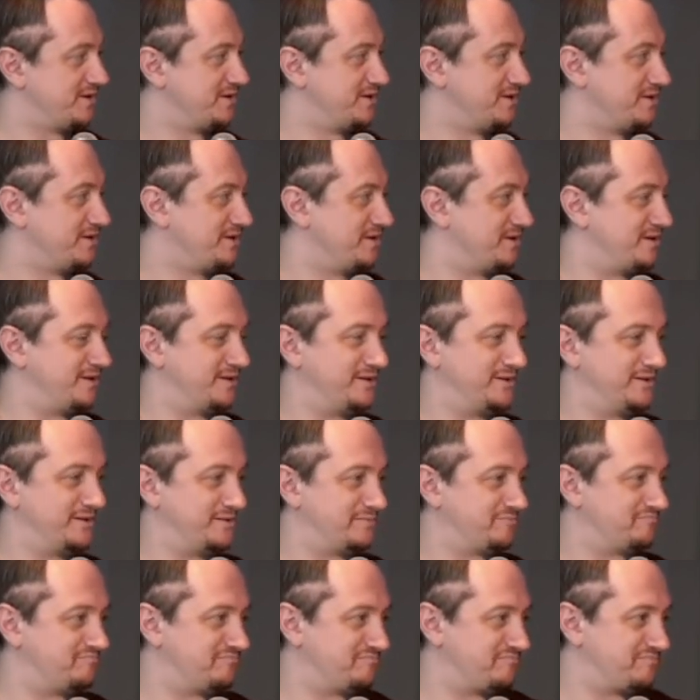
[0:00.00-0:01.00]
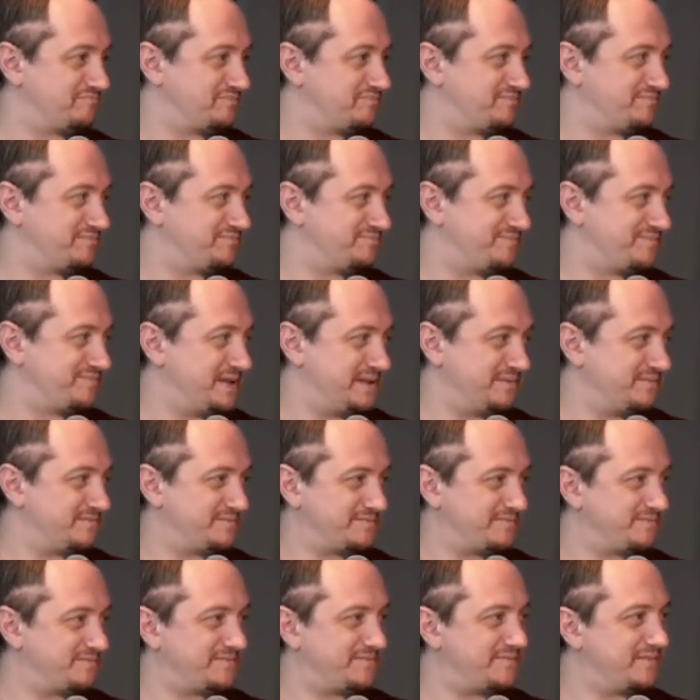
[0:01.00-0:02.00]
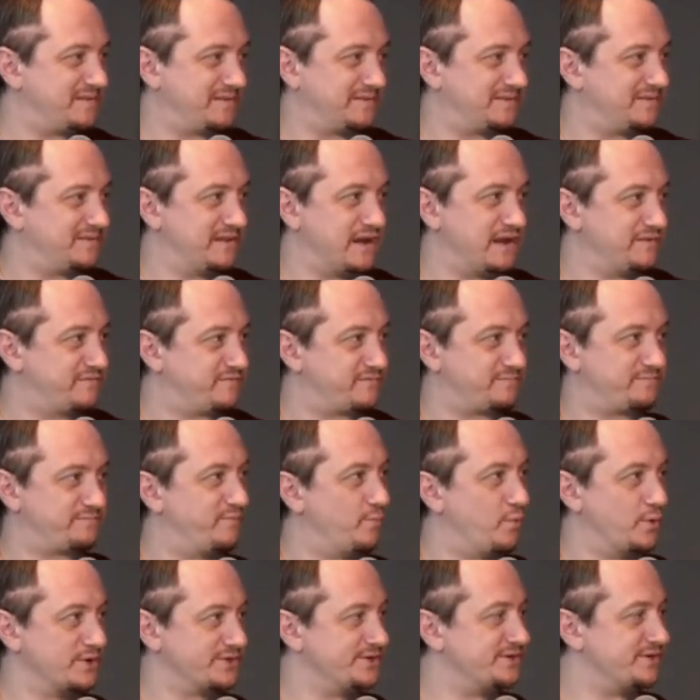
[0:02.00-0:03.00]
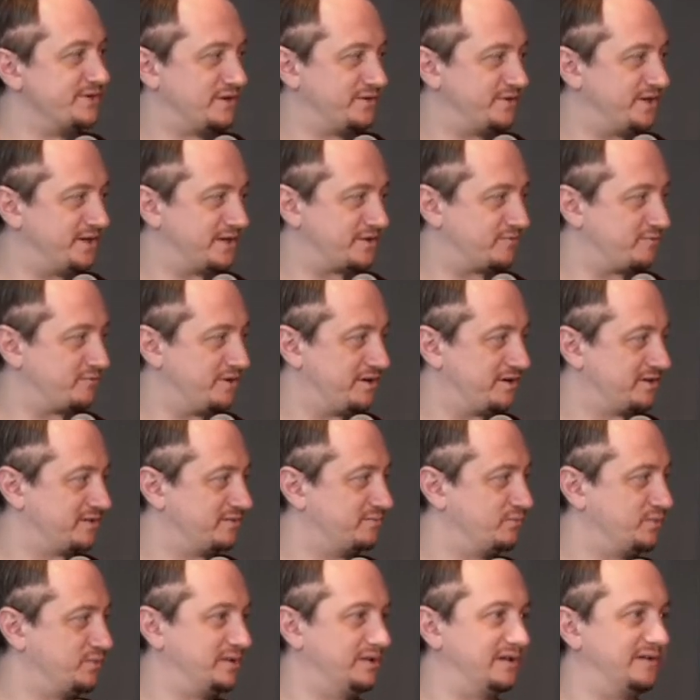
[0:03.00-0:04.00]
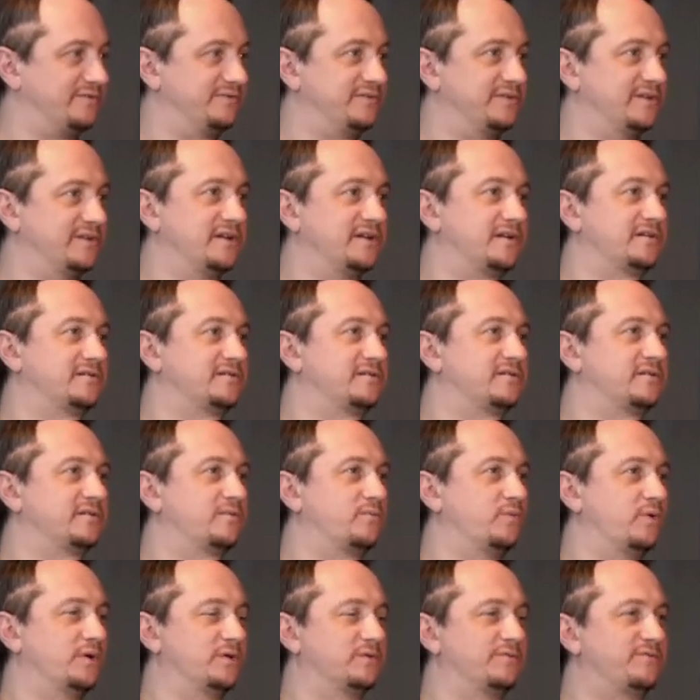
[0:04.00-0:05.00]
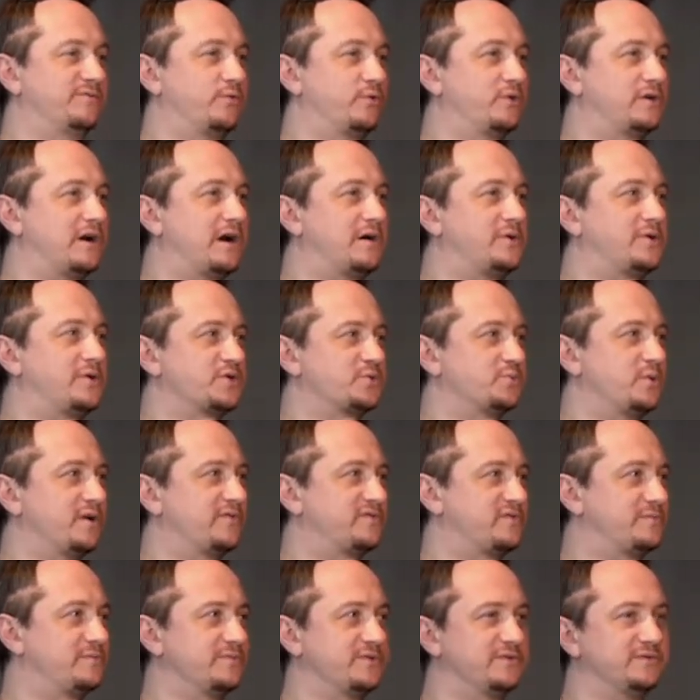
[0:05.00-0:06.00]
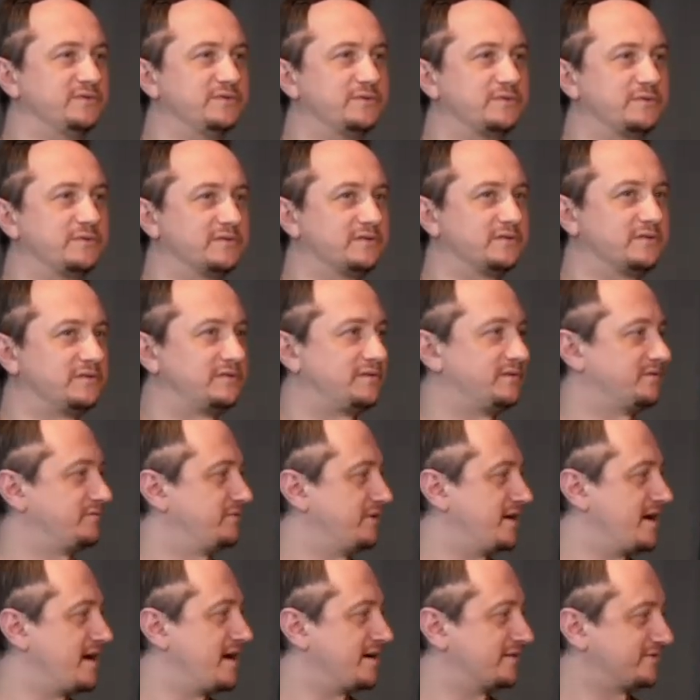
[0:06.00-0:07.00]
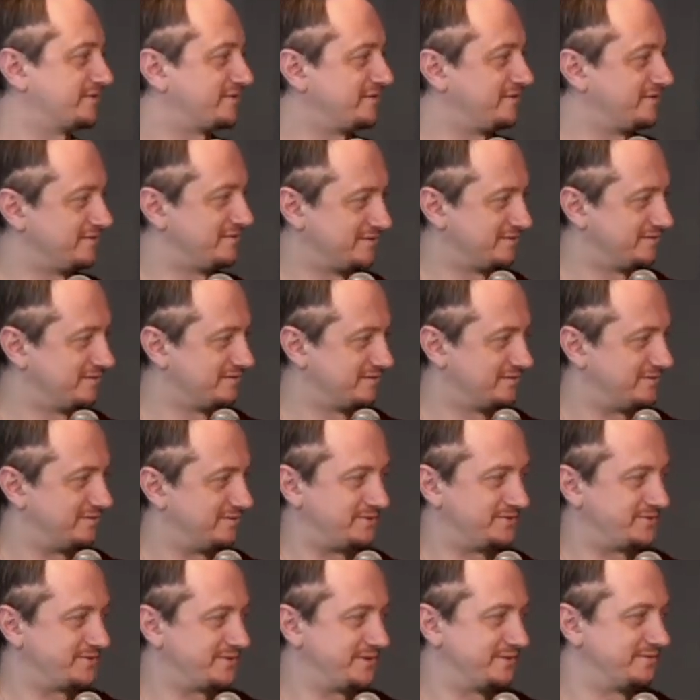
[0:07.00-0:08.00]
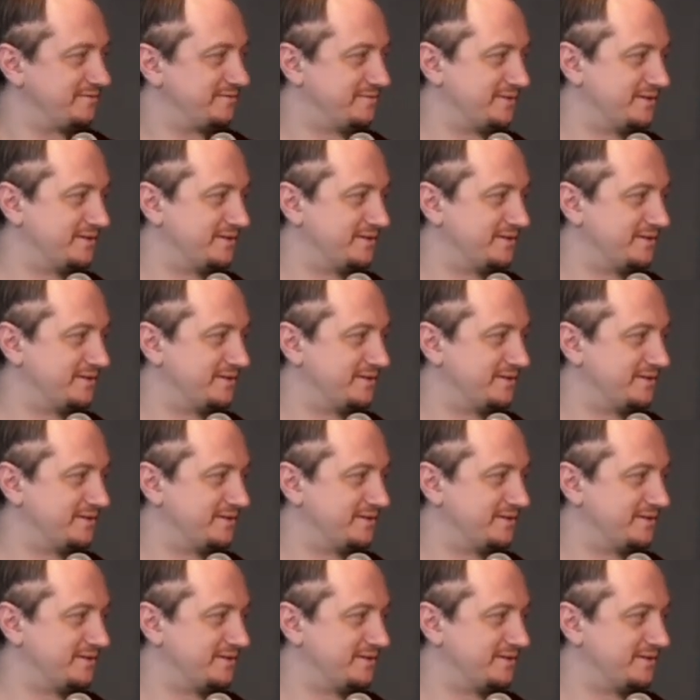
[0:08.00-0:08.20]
Uh, life wasn't all that great, and we lived like what four hours away from the nuclear reactor, also.